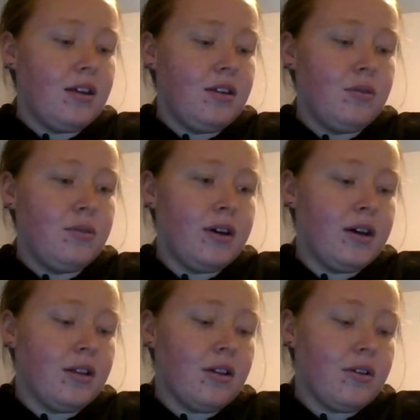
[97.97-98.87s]
You
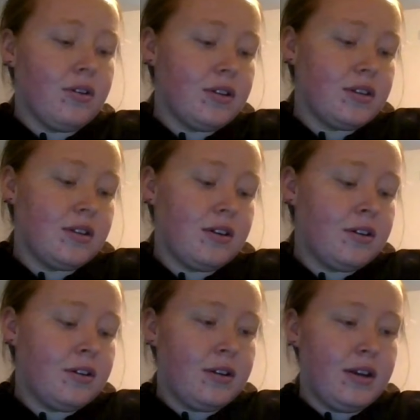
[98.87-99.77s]
will
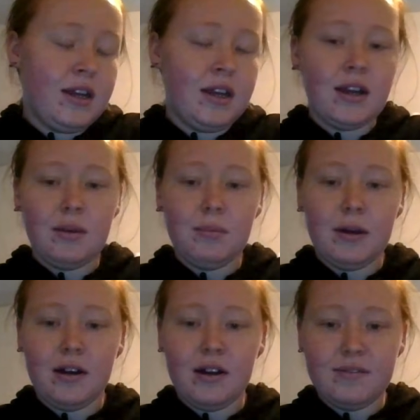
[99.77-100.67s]
also need a
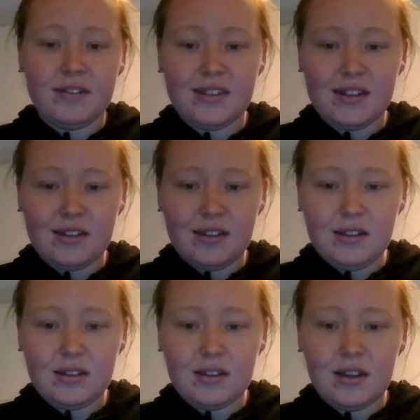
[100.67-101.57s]
pair of
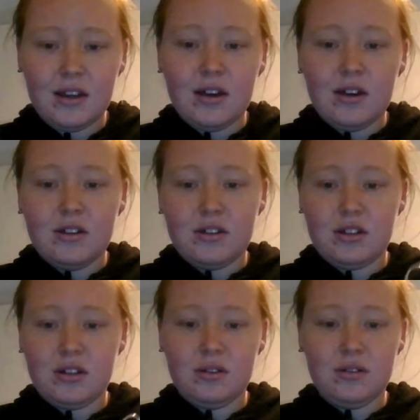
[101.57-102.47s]
scissors
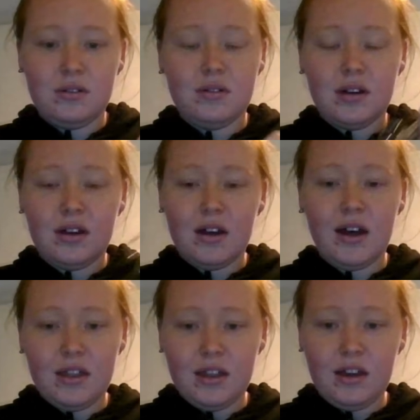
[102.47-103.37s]
to
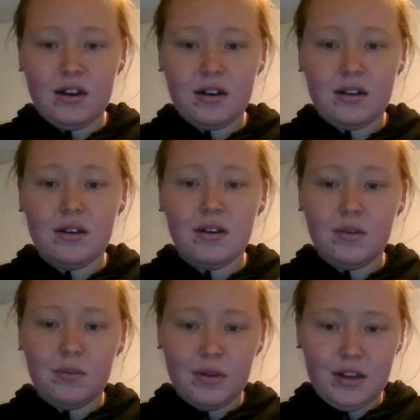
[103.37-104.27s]
cut the yarn
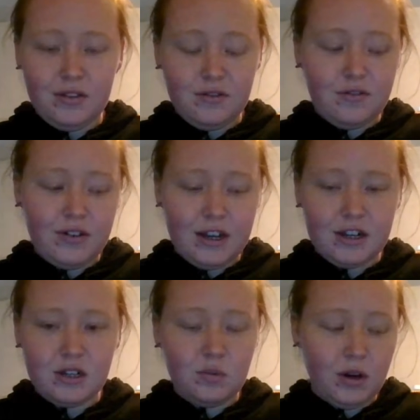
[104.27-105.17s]
when you've
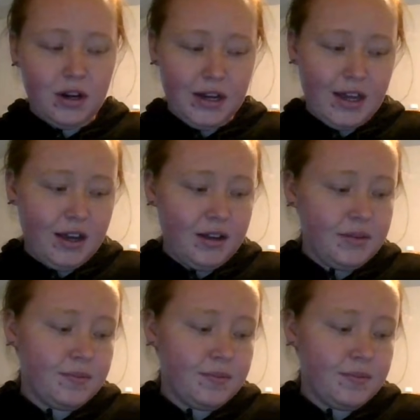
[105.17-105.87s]
finished working.